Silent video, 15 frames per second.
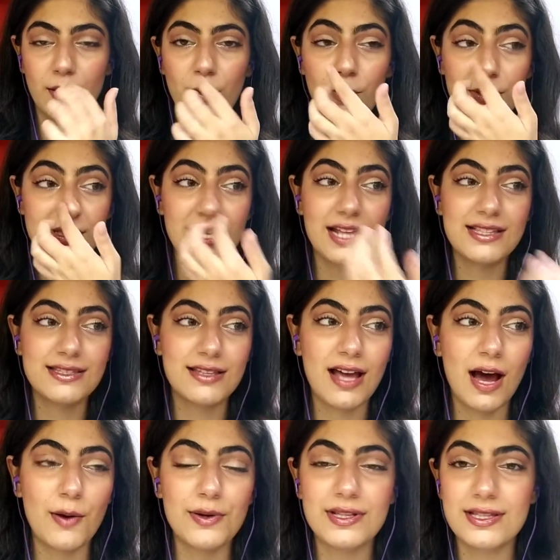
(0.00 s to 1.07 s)
Oh, that's
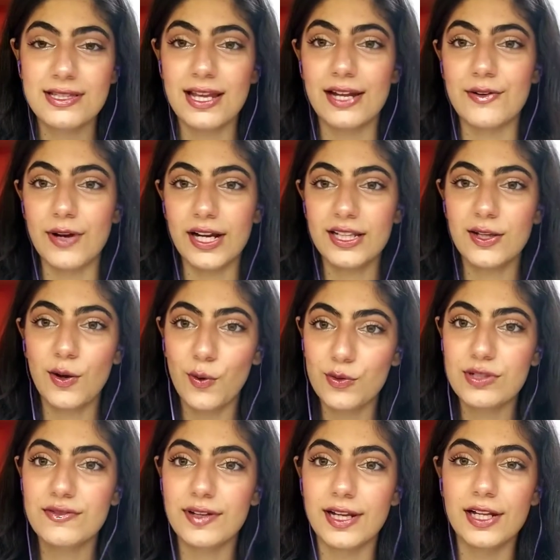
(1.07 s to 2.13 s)
how it's said, right? The
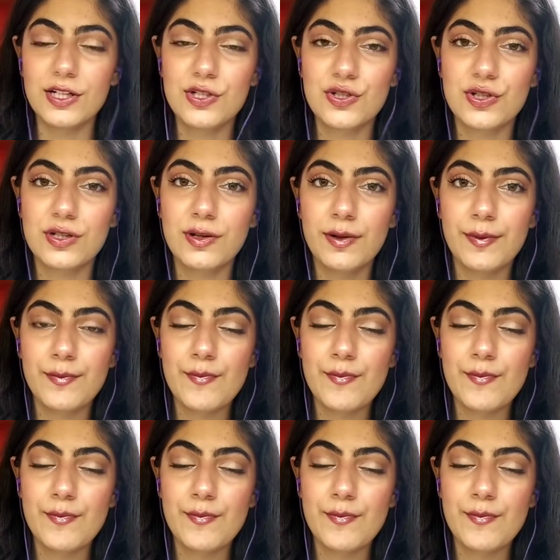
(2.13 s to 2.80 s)
old village.